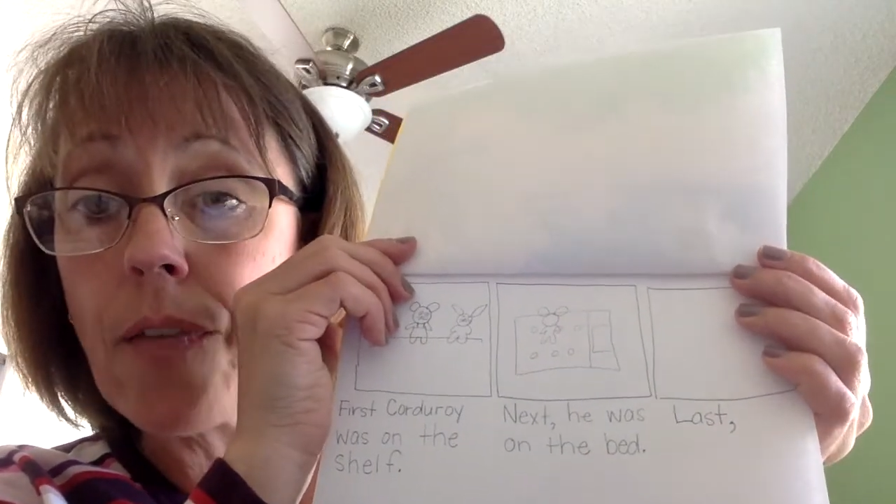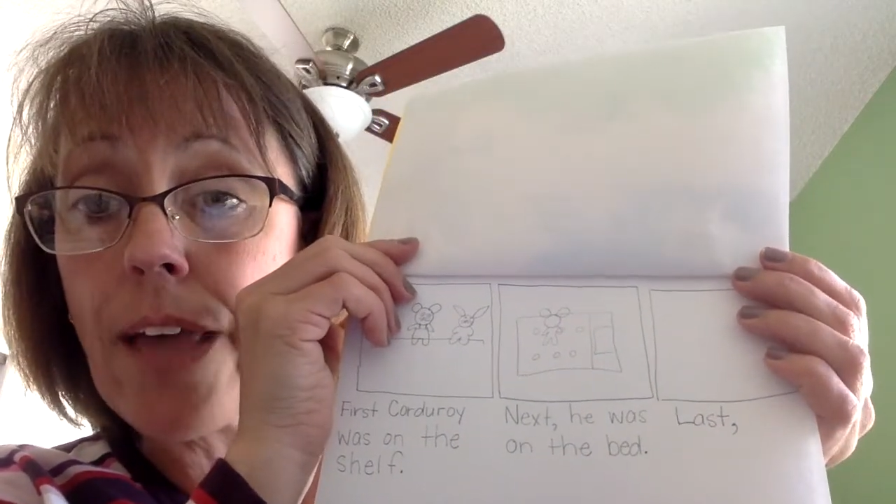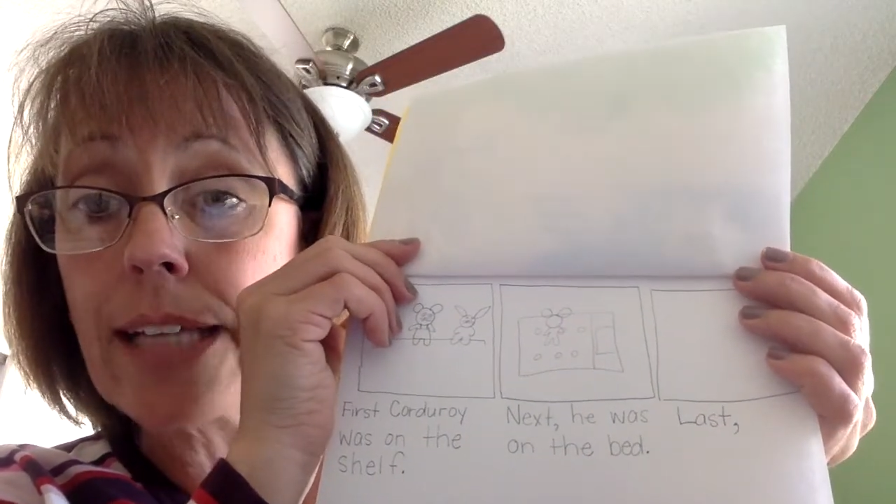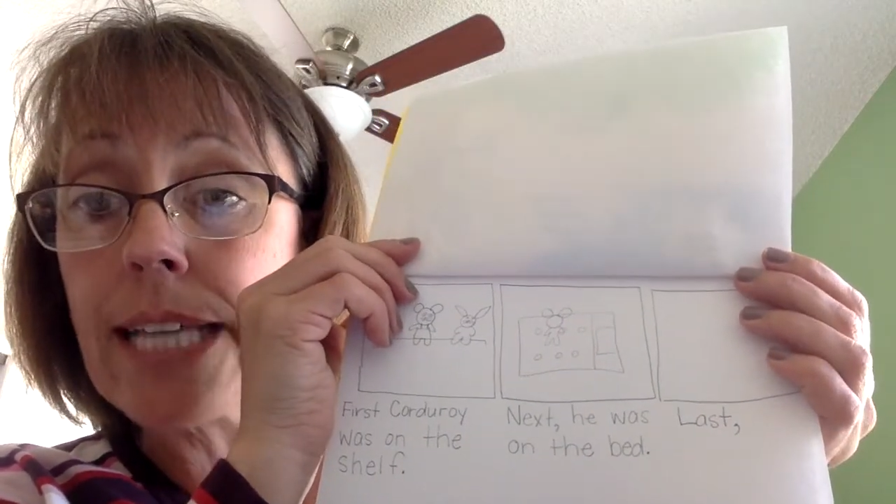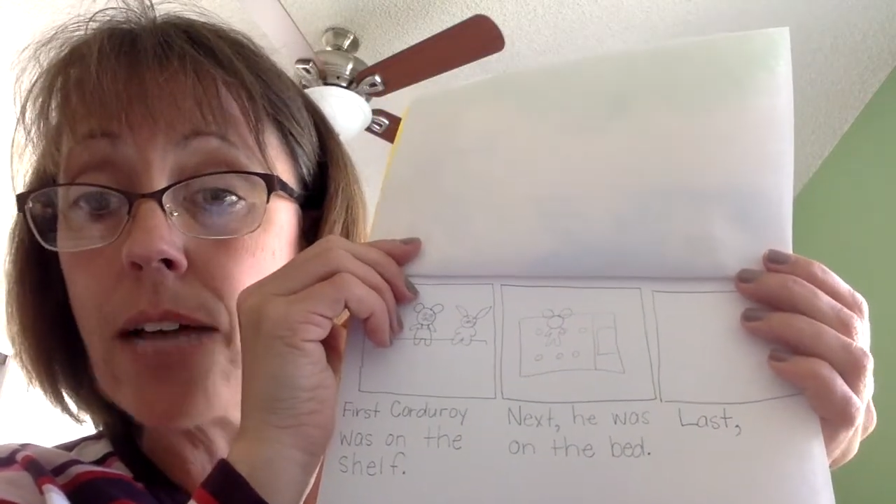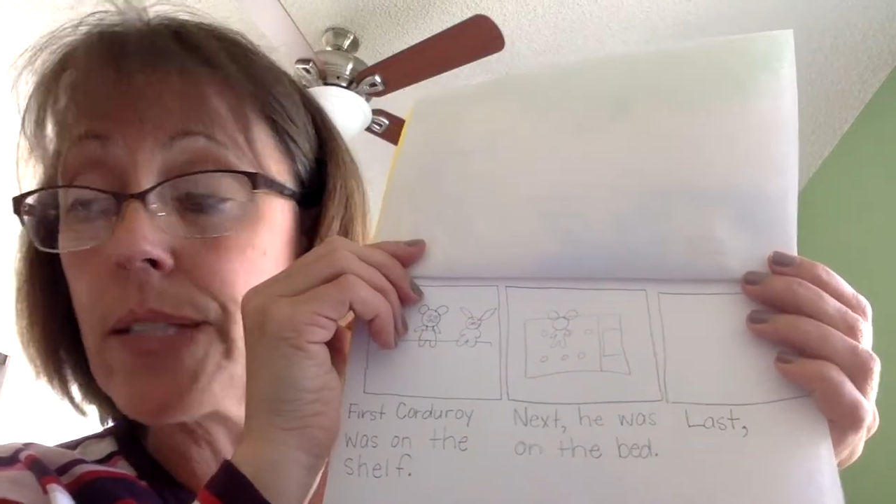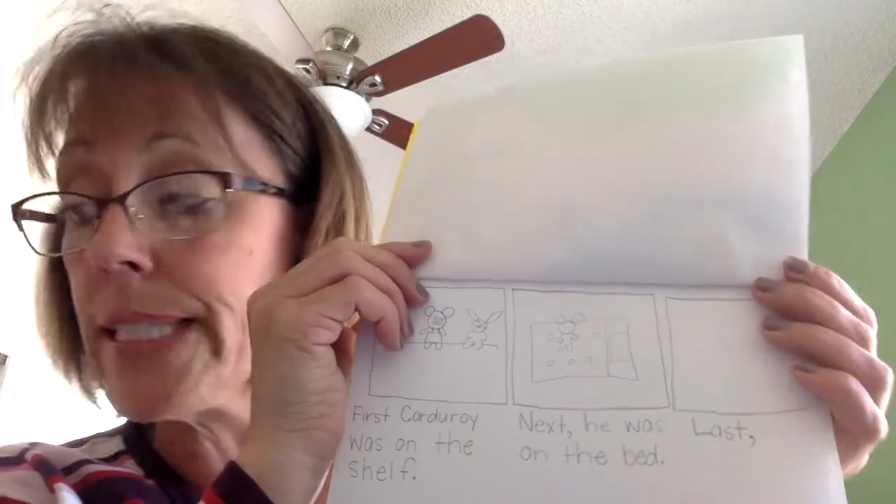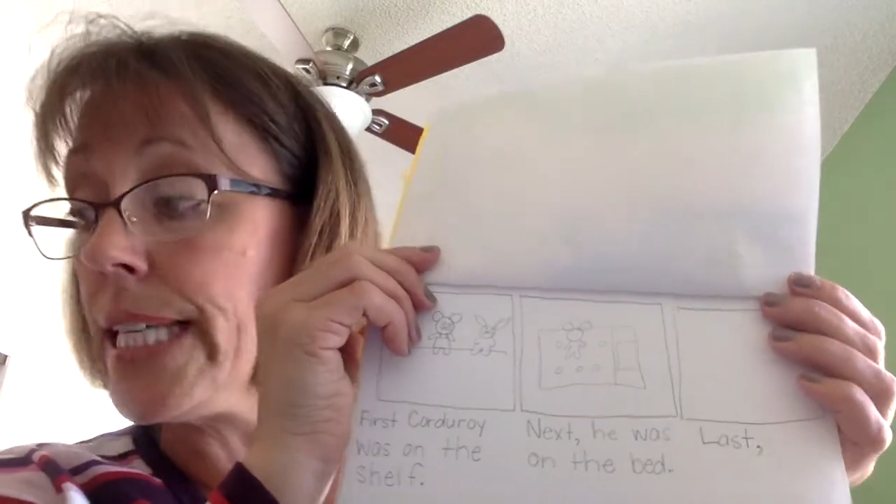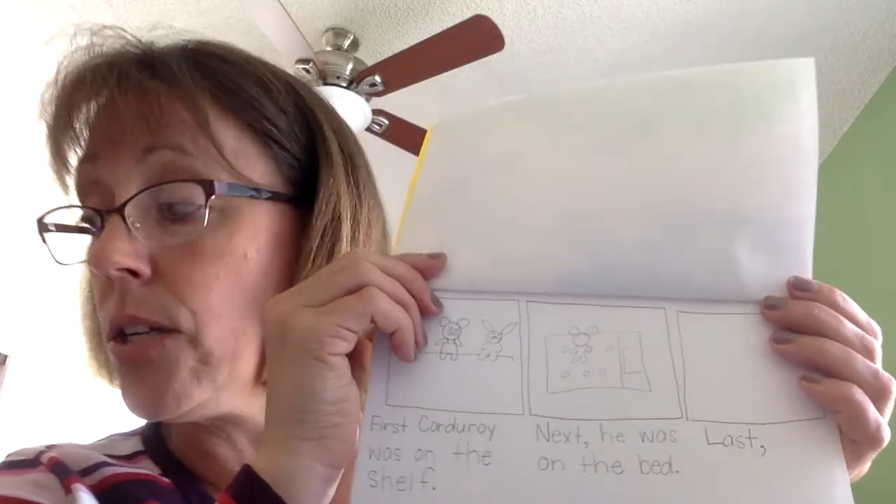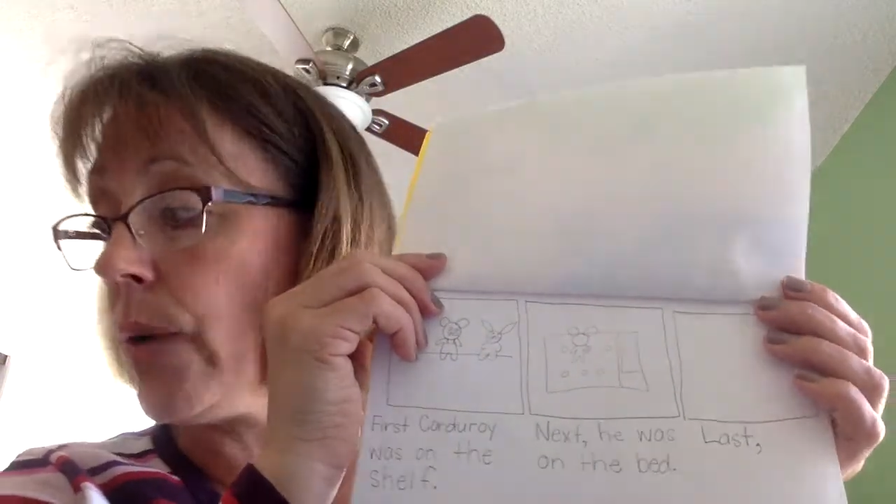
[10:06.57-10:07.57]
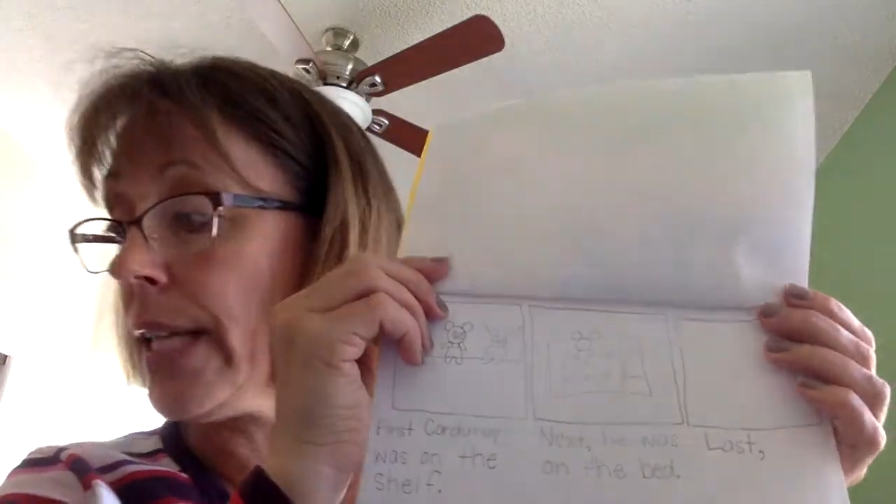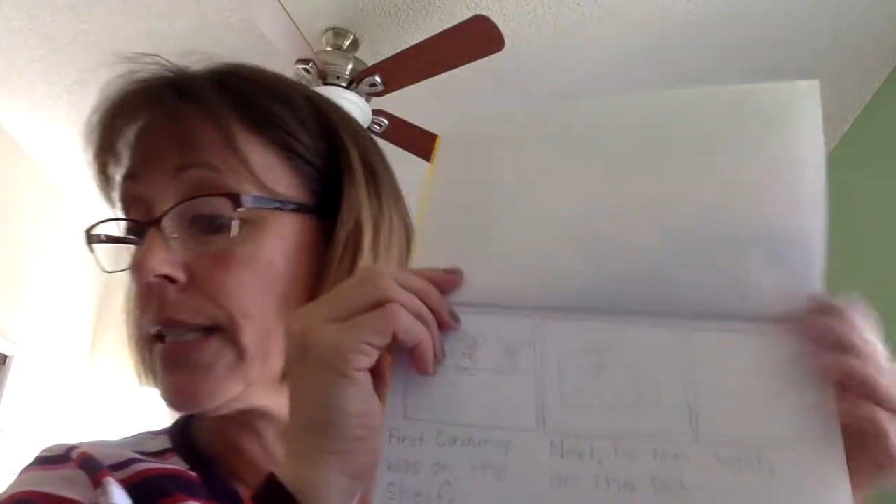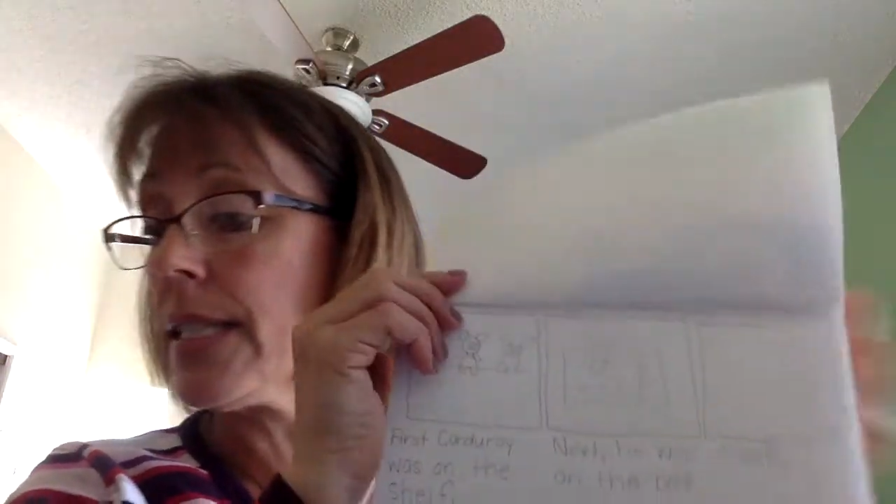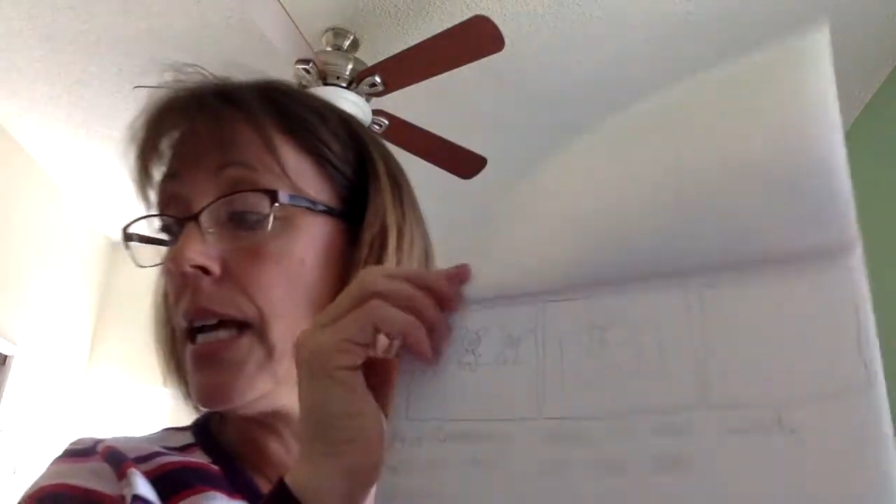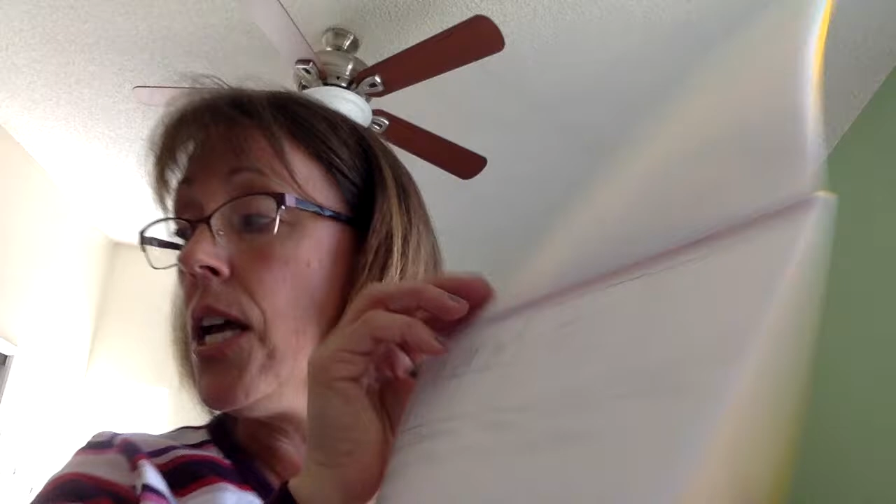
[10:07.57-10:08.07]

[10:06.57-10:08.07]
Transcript: that tell sequence.